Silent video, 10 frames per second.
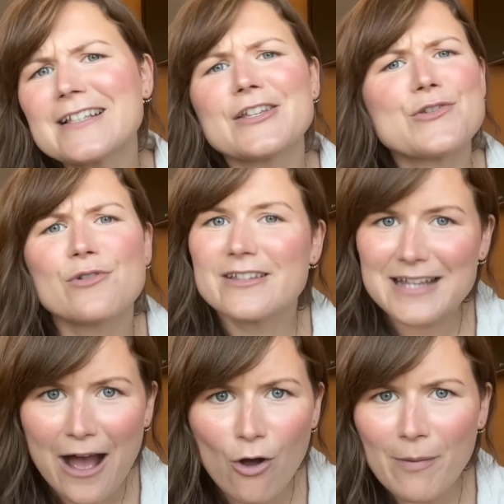that you can
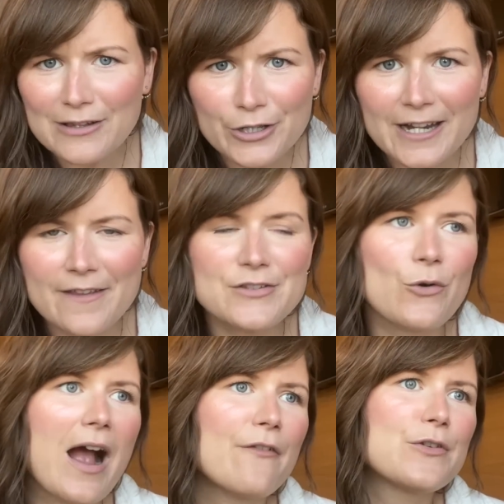tell by looking at this
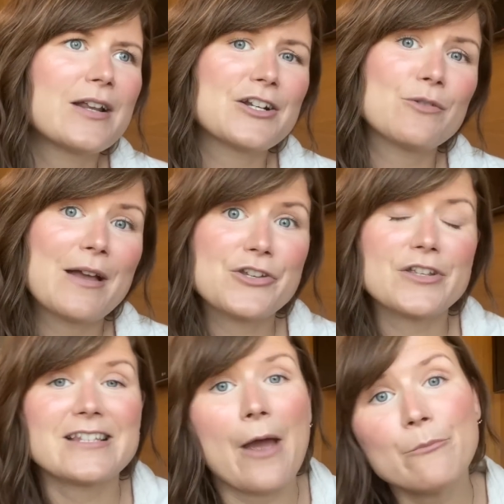graph. You can actually measure
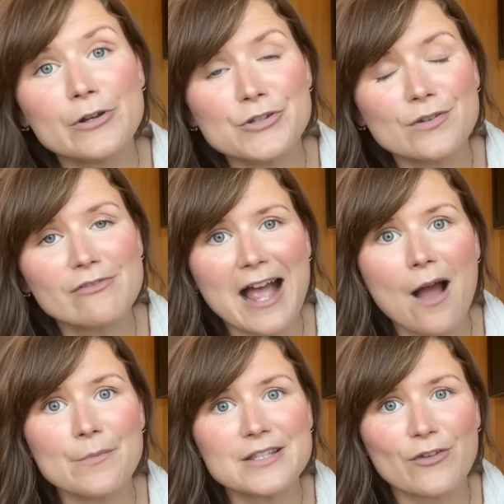the temperature of the
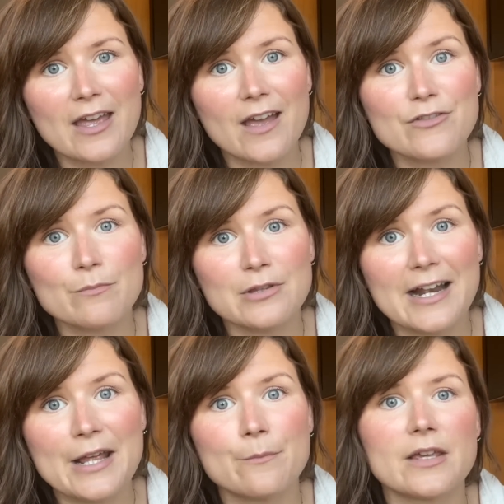atmosphere of the
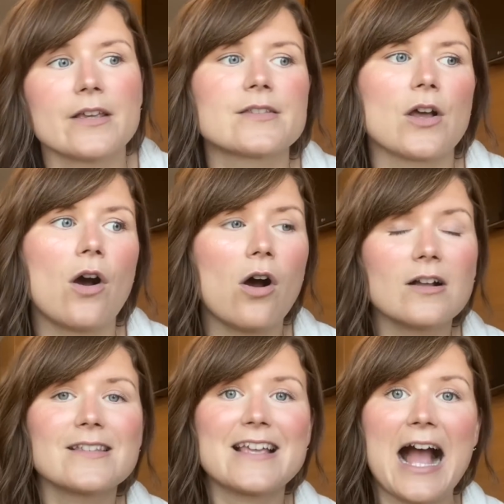planet, because the
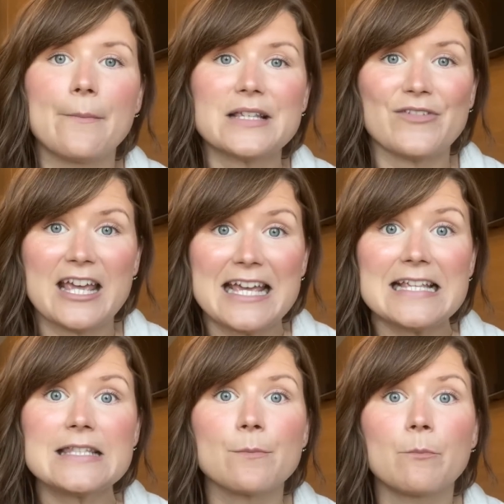hotter the atmosphere
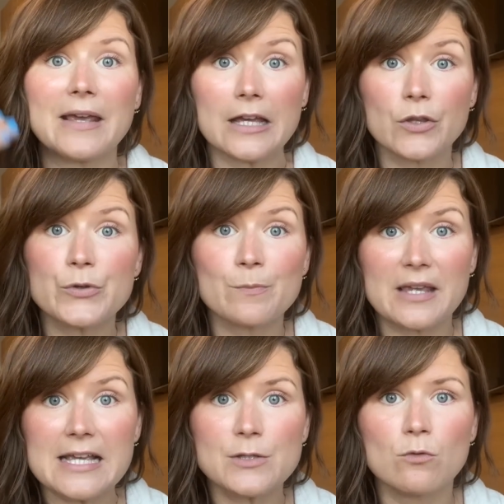is, the bigger those
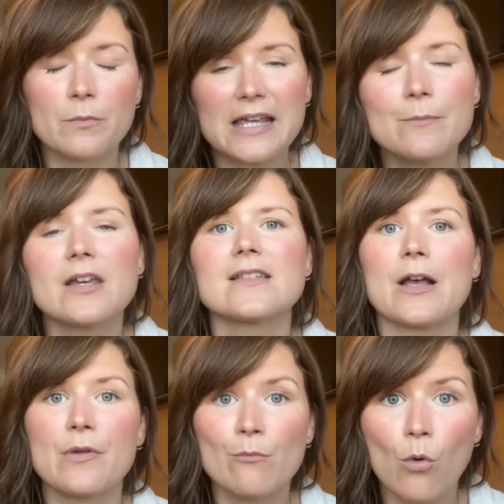peaks will be, because
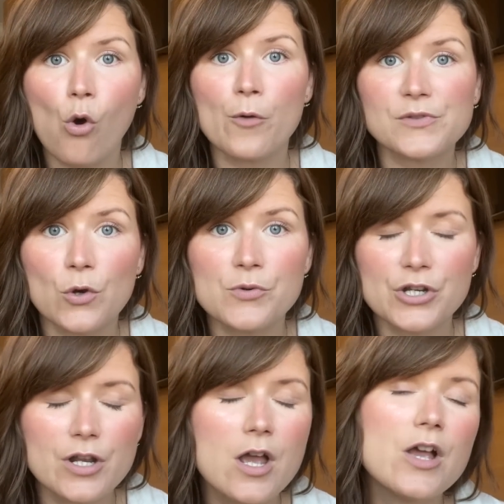there'll be more
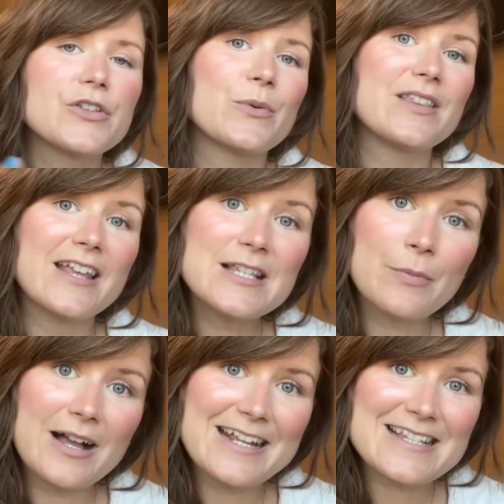absorption. So in this
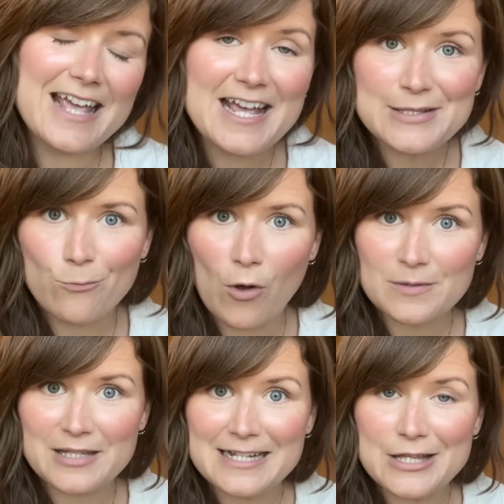planet's case,
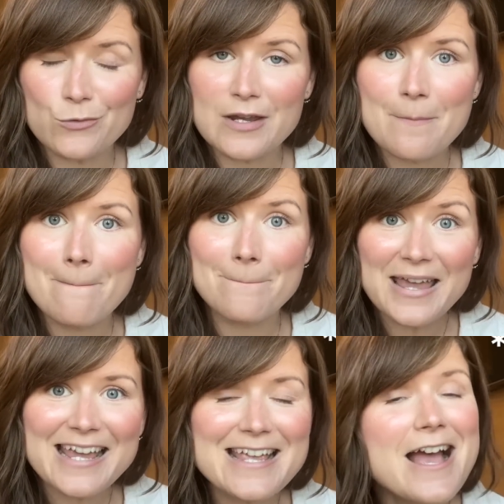
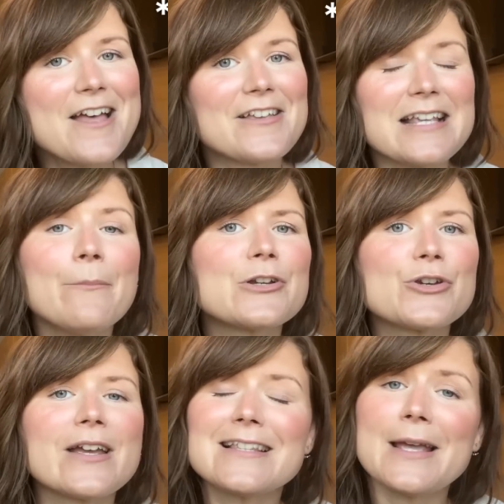WASP-93b, the
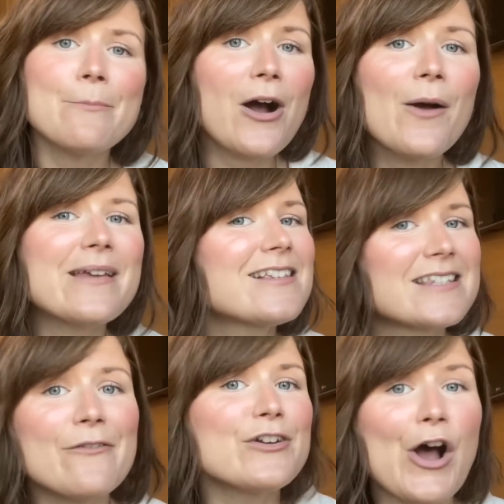temperature is a balmy
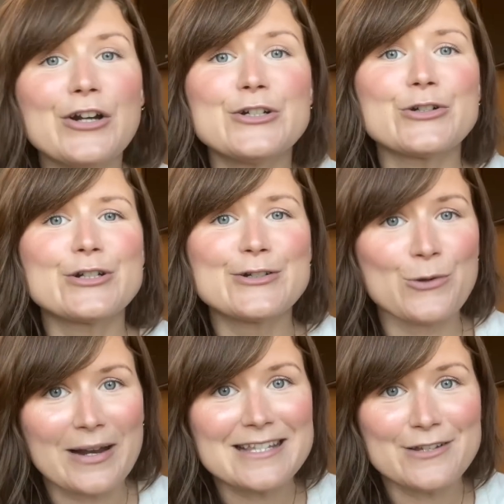
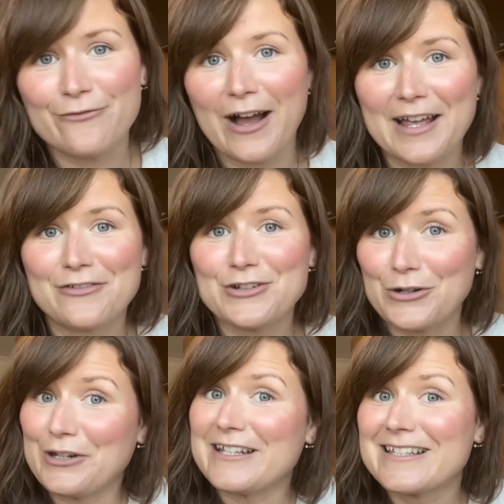725 degrees